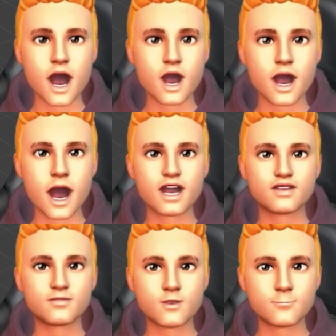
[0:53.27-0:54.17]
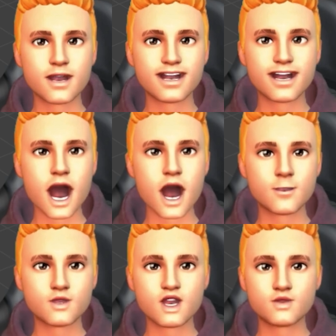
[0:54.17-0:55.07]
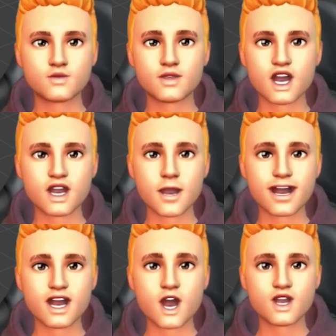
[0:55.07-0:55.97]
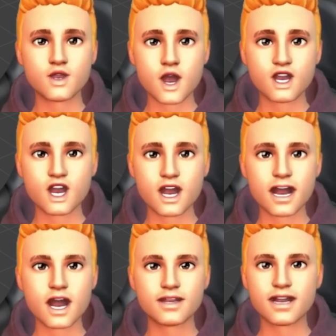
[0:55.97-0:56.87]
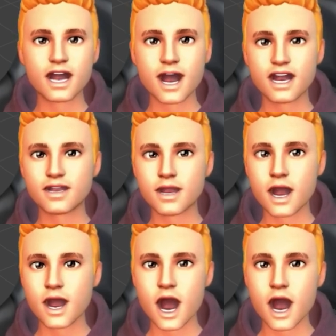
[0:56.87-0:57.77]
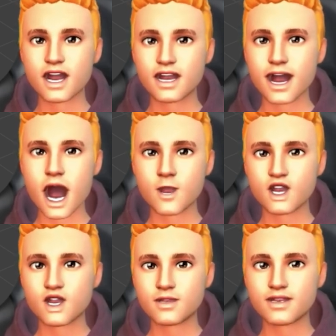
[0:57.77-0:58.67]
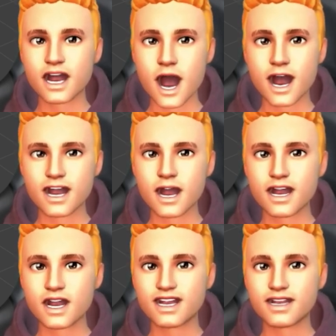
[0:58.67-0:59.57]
and from here I'm going to click on move, rotate and scale, and then I'm going to scale it like this